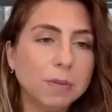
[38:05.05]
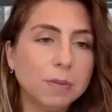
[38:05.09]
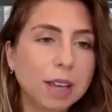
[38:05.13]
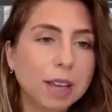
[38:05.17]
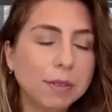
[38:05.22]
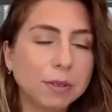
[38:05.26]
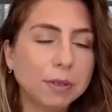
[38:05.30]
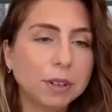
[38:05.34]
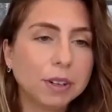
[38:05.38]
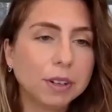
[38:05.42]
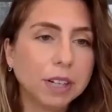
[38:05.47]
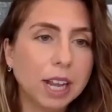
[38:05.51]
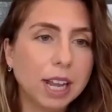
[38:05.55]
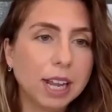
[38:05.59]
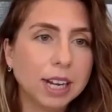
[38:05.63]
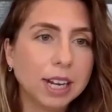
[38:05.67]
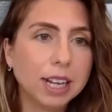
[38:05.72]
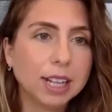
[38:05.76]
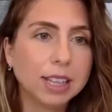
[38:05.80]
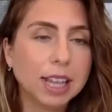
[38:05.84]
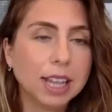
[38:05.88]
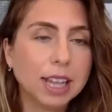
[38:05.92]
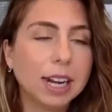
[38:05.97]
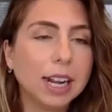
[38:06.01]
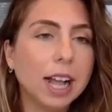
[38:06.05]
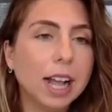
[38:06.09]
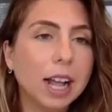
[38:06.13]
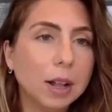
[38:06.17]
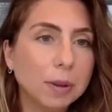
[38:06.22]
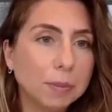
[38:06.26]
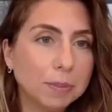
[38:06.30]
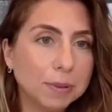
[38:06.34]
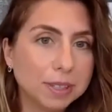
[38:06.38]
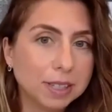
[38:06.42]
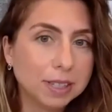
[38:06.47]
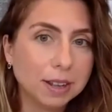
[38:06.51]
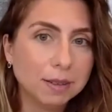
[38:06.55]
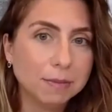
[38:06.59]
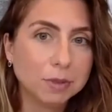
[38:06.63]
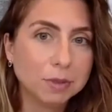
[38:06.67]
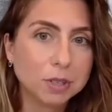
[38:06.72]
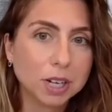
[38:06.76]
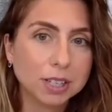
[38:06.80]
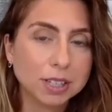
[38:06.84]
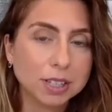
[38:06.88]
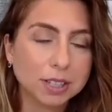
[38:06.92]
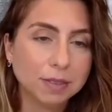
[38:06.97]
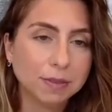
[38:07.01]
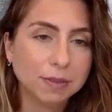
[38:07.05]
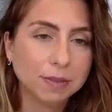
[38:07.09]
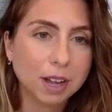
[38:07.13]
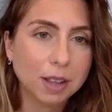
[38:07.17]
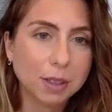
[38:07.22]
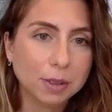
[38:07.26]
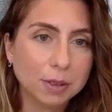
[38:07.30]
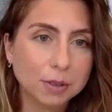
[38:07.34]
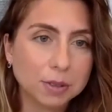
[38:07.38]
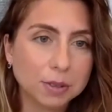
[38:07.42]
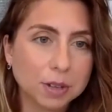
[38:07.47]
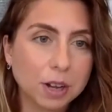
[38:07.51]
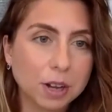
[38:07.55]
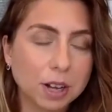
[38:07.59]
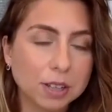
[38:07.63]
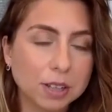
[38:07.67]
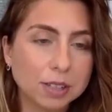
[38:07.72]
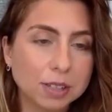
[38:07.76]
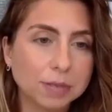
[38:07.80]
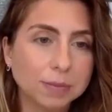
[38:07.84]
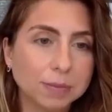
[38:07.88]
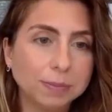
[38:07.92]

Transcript: have created that helps them justify those costs?